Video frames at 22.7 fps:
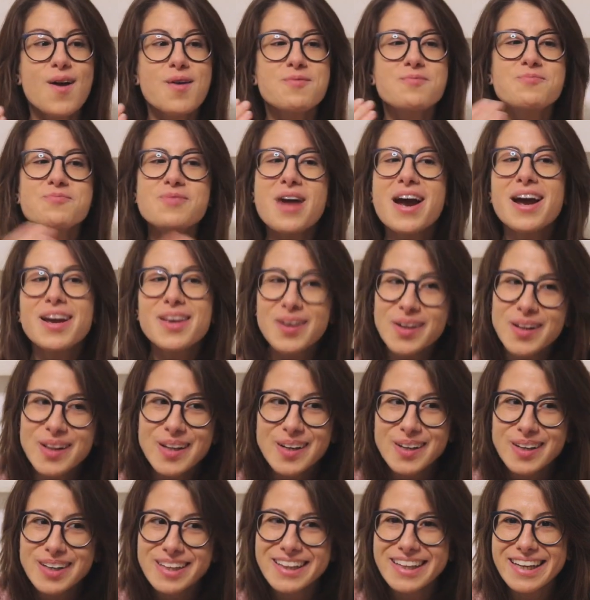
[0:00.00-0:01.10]

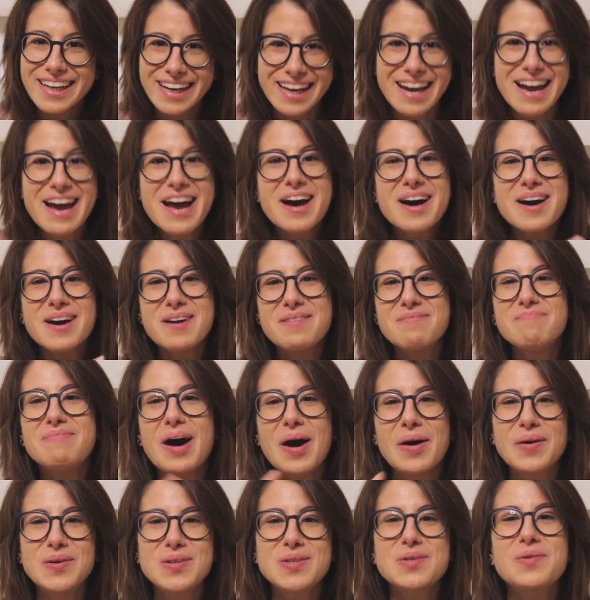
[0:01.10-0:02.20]
regularly
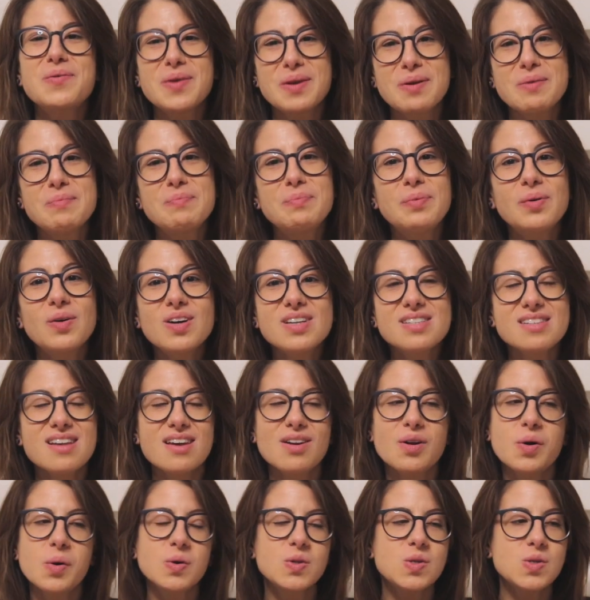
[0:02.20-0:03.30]
about queer books,
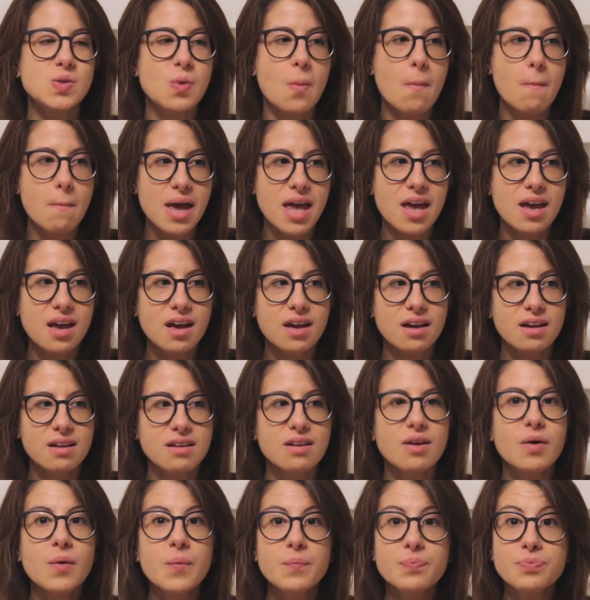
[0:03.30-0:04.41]
and also make, you
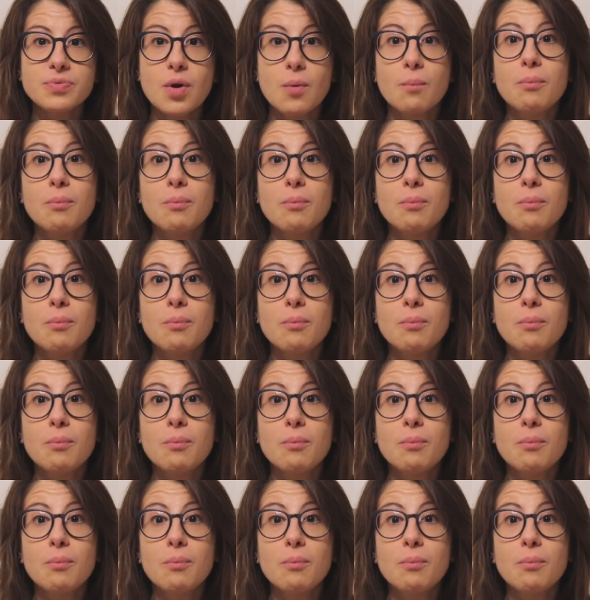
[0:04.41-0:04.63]
know,